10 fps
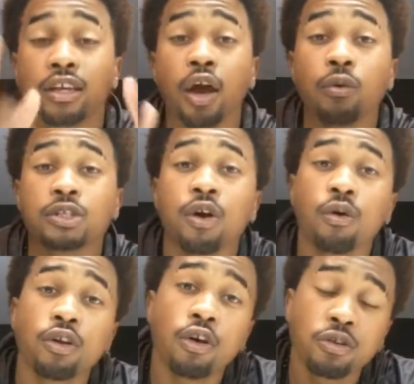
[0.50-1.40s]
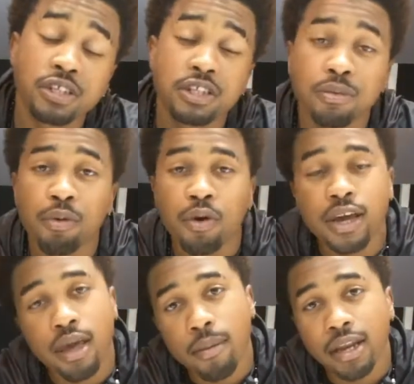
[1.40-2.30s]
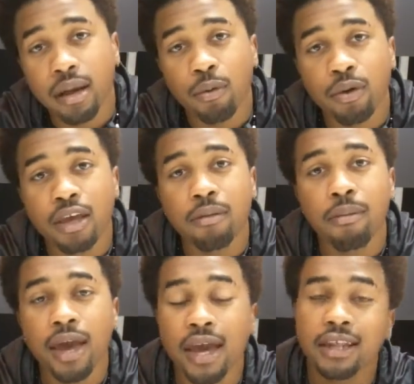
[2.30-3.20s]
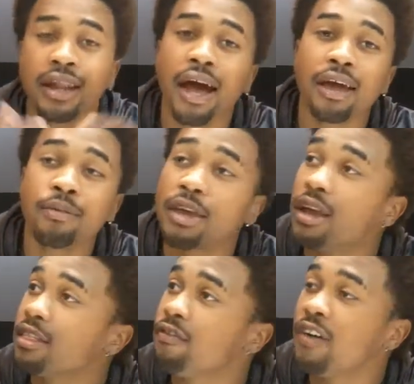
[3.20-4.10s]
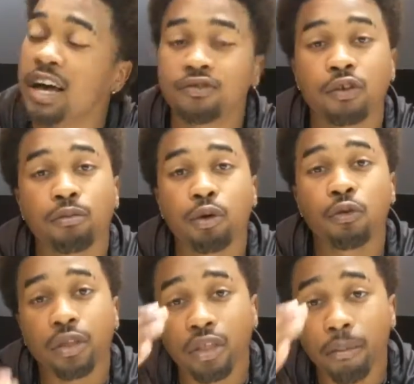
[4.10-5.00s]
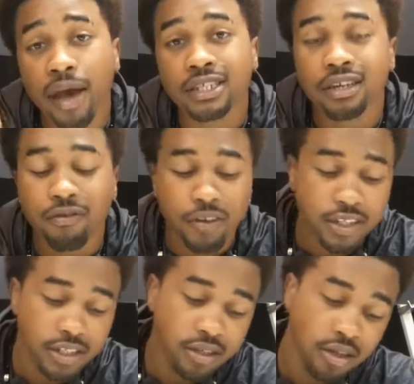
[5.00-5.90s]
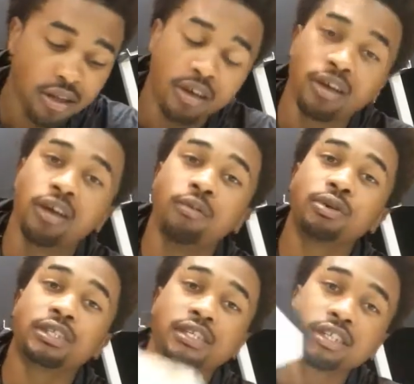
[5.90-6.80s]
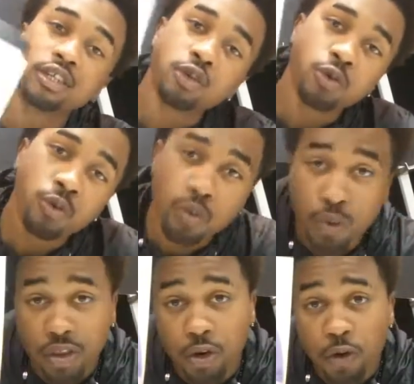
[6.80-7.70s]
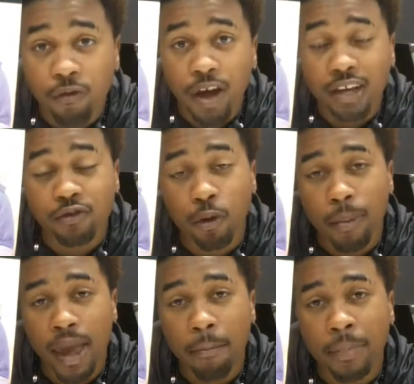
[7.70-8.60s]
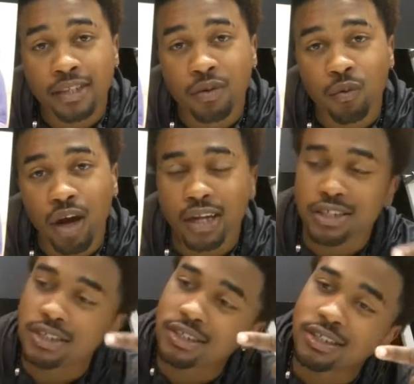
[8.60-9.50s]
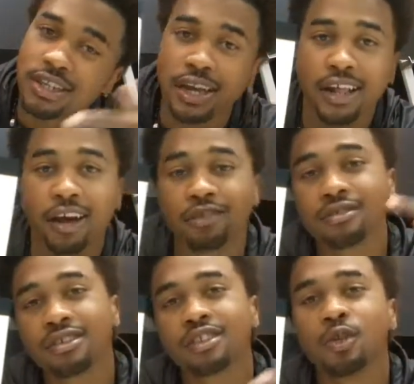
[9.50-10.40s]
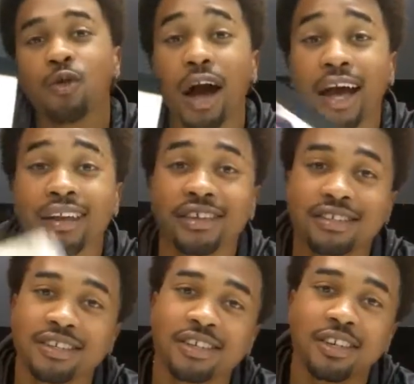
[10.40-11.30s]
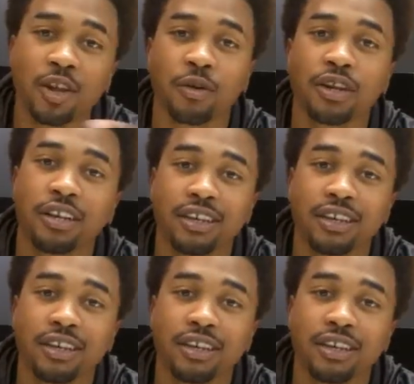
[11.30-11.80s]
Yo, what's going on? This is your boy MAWN Man, and I am here at the Phosphor Booth in the Magic Convention, presenting you with the new Phosphor Man buzzing watch. Check it out. It's the new hotness. I know what